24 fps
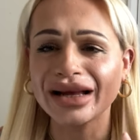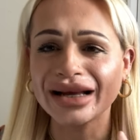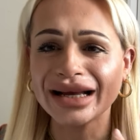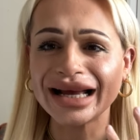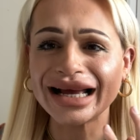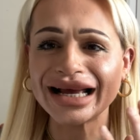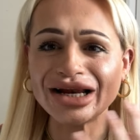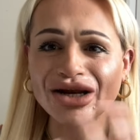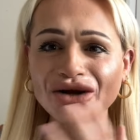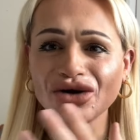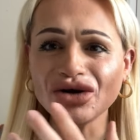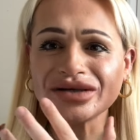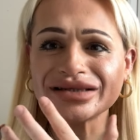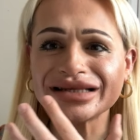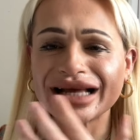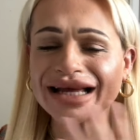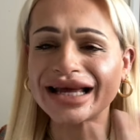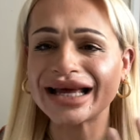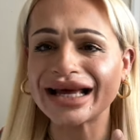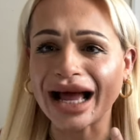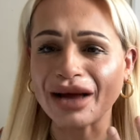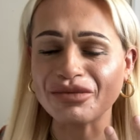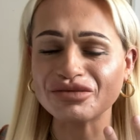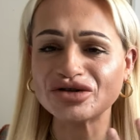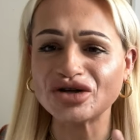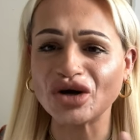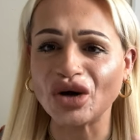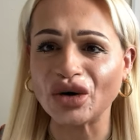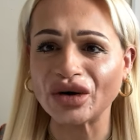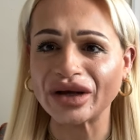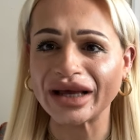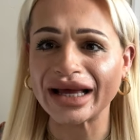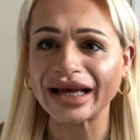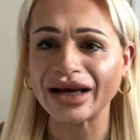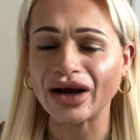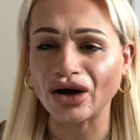it looks like I'm
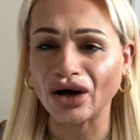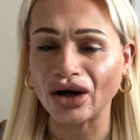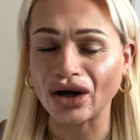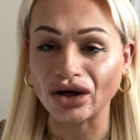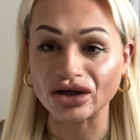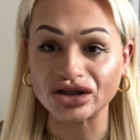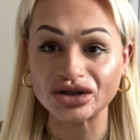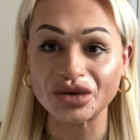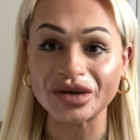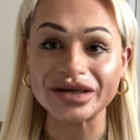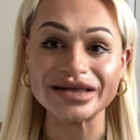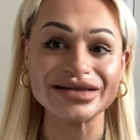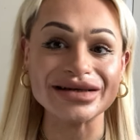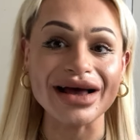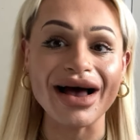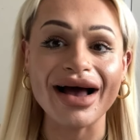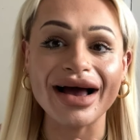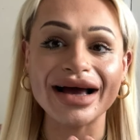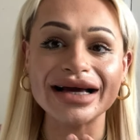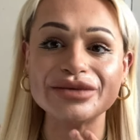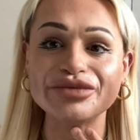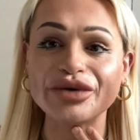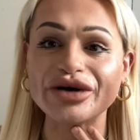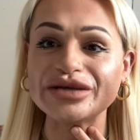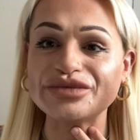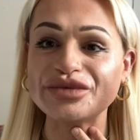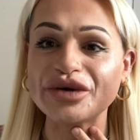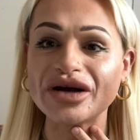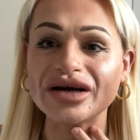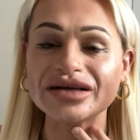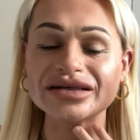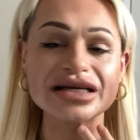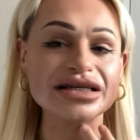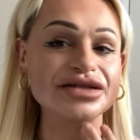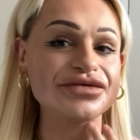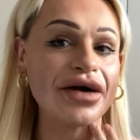talking to a side, but it's
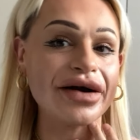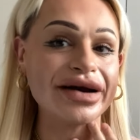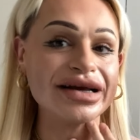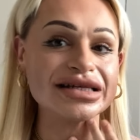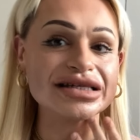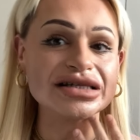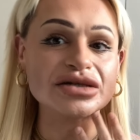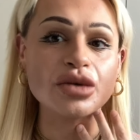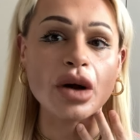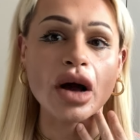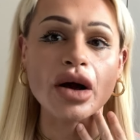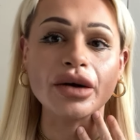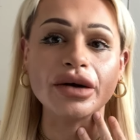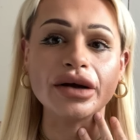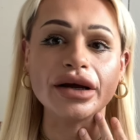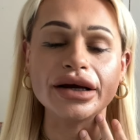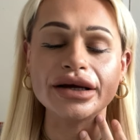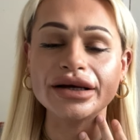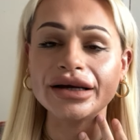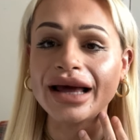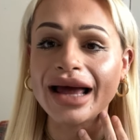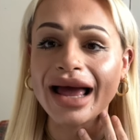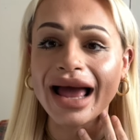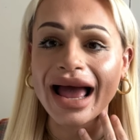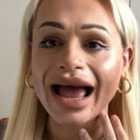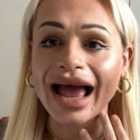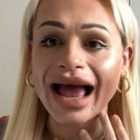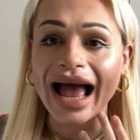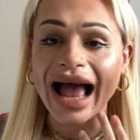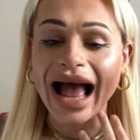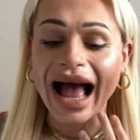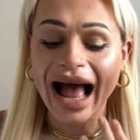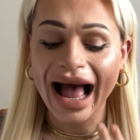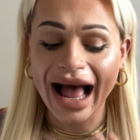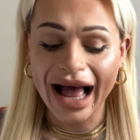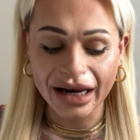because it's very swollen
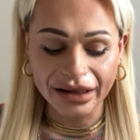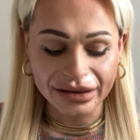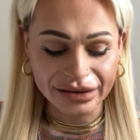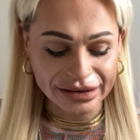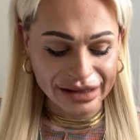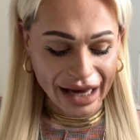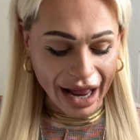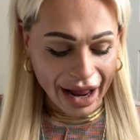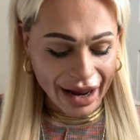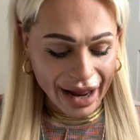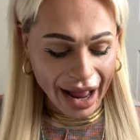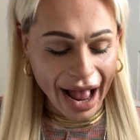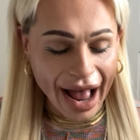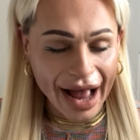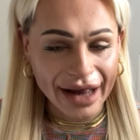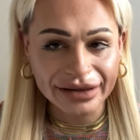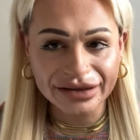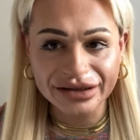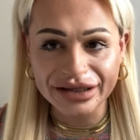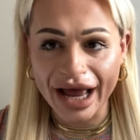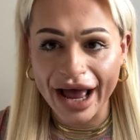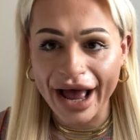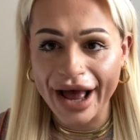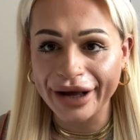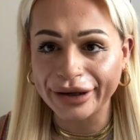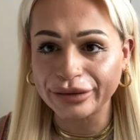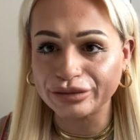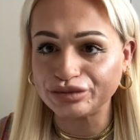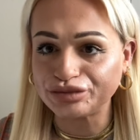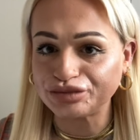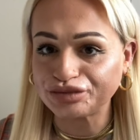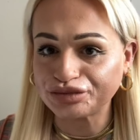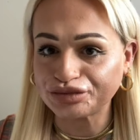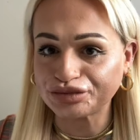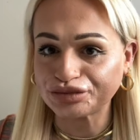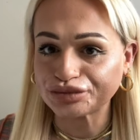and I had,
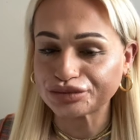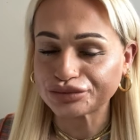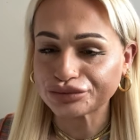um,